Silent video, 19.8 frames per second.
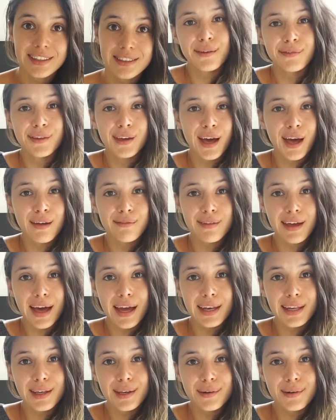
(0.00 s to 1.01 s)
If you have
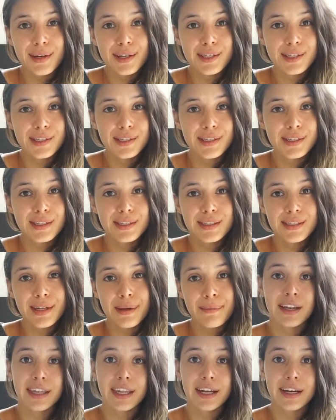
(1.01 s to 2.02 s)
any questions,
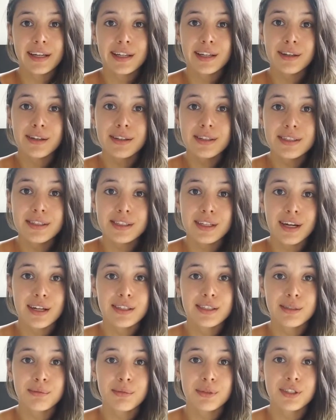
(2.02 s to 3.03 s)
contact Lull's
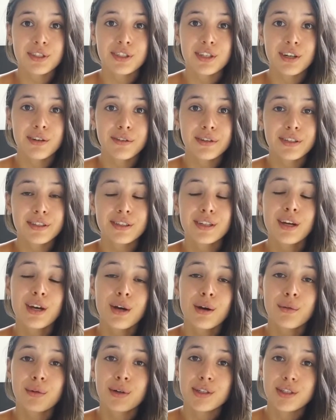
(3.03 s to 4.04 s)
customer service,
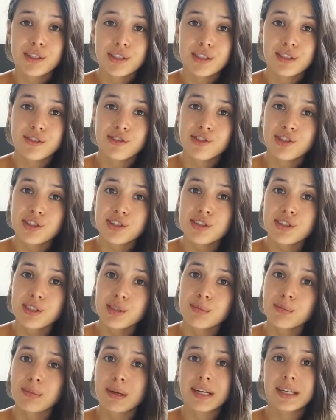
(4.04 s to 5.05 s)
which is just
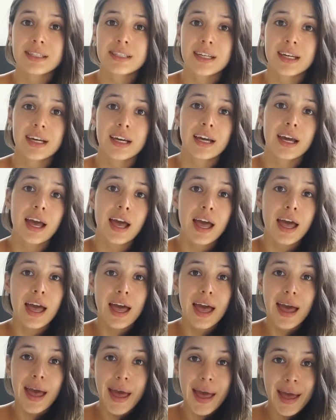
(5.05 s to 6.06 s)
amazing.
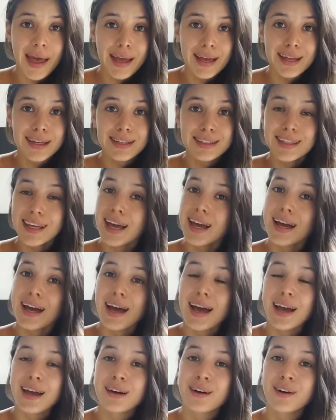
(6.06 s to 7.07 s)
And yeah,
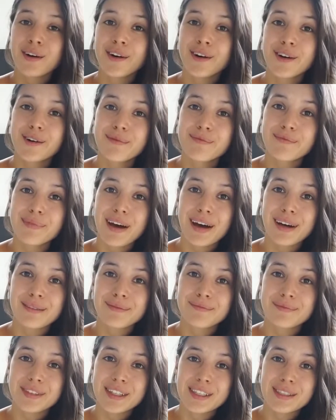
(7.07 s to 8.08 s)
I hope
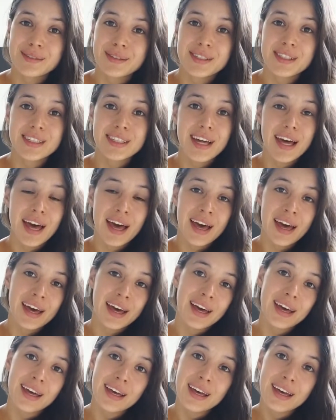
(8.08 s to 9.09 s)
this was
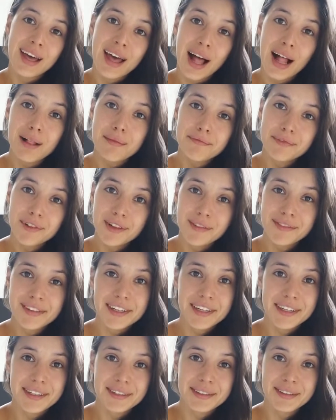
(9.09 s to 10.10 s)
a helpful
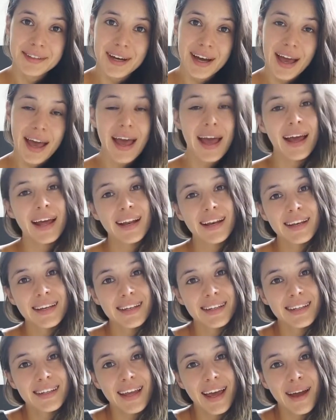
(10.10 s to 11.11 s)
video,
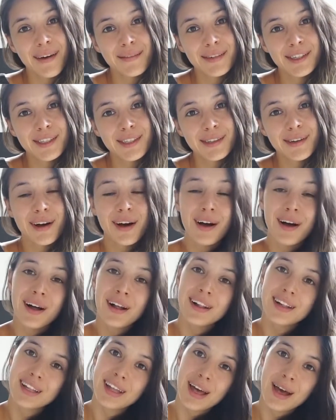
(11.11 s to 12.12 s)
and I wish you
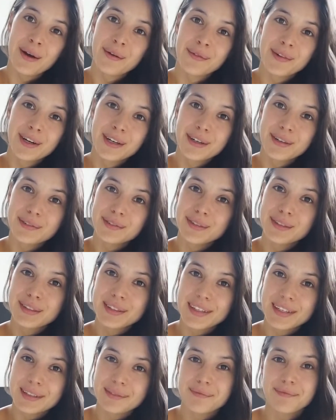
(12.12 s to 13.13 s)
all a wonderful
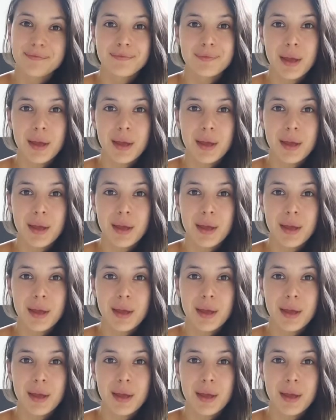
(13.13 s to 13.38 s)
day.